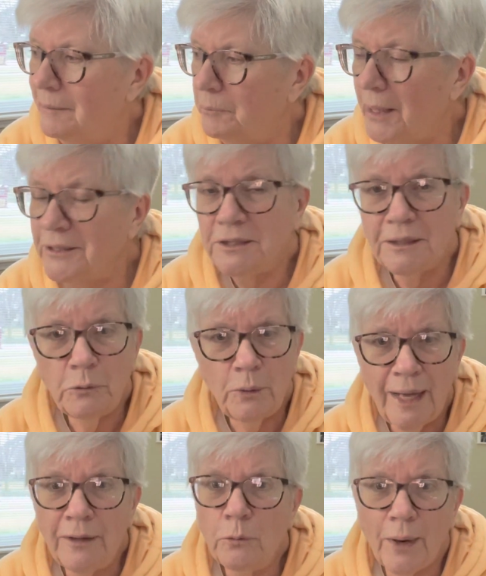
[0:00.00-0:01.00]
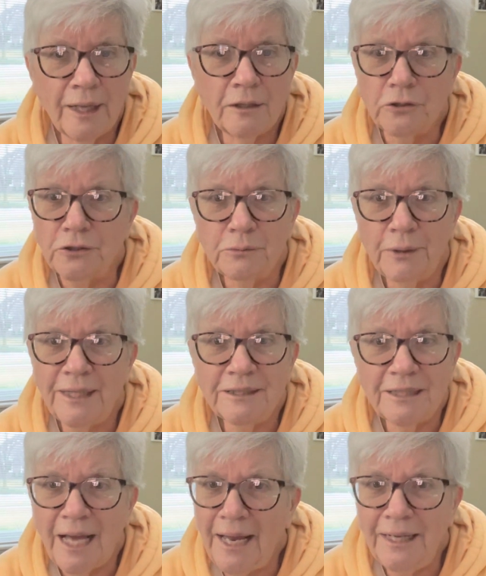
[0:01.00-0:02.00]
Plus, we had the regulars. We had
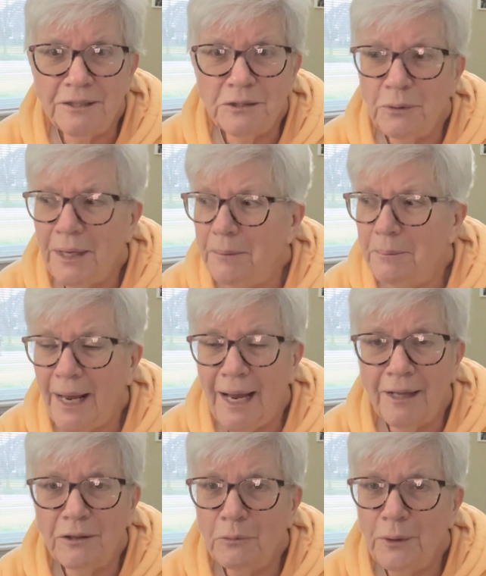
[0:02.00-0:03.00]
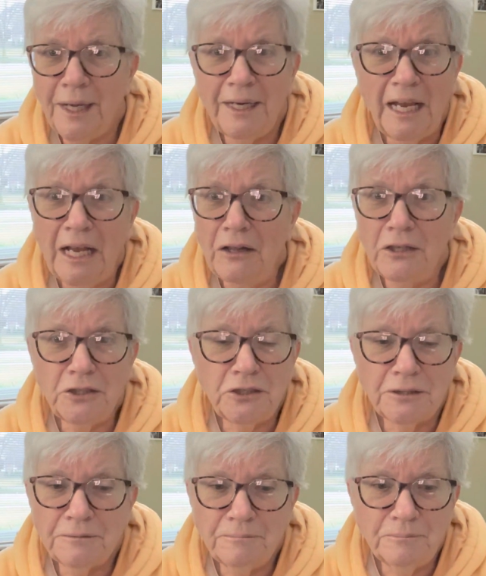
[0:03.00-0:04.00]
science. We had math. We had
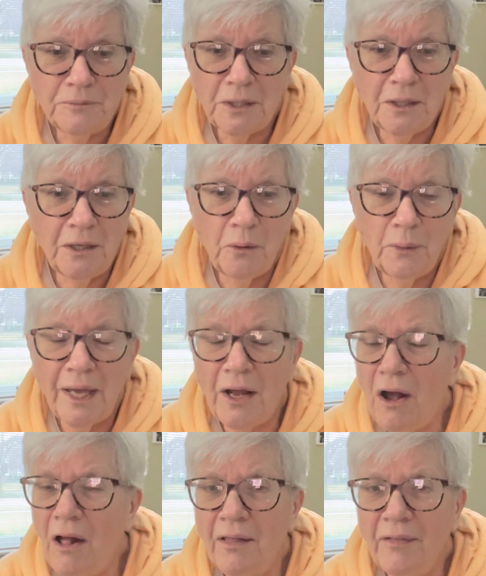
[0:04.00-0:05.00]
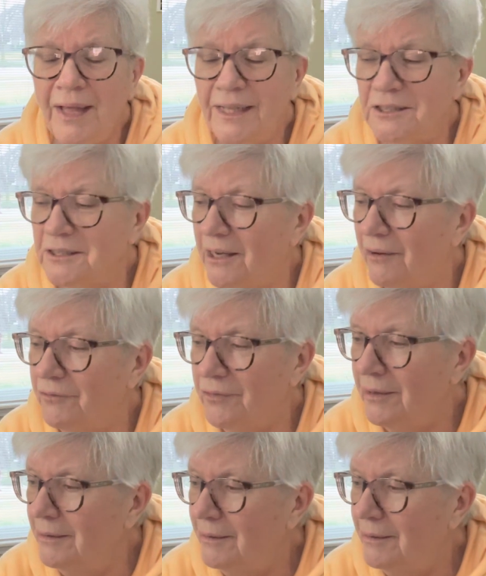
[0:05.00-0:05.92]
English. You know, we had all of that stuff.